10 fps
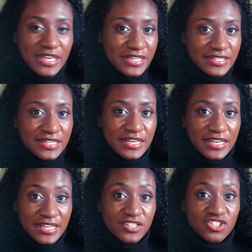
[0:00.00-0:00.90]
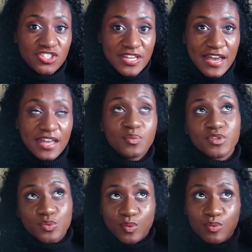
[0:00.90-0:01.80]
eating each day, which
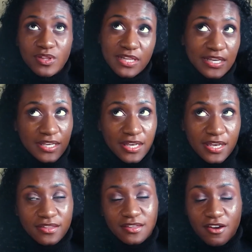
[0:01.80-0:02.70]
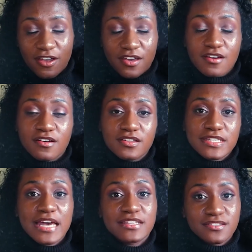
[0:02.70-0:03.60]
we will link in the iCards
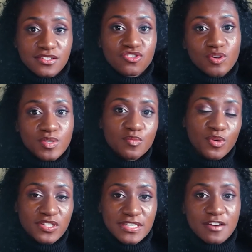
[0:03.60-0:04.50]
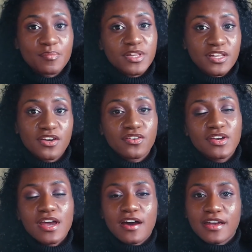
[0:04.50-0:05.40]
and the description box down below,
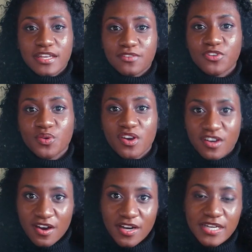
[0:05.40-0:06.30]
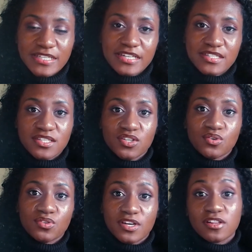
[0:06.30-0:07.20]
I give you a guide as to
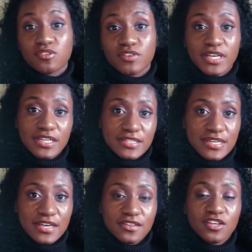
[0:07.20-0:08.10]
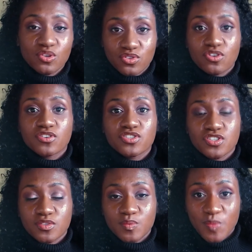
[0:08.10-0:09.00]
the caloric intake that your dog should
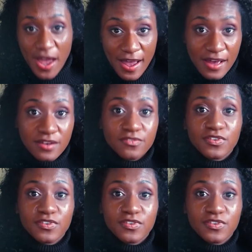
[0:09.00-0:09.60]
have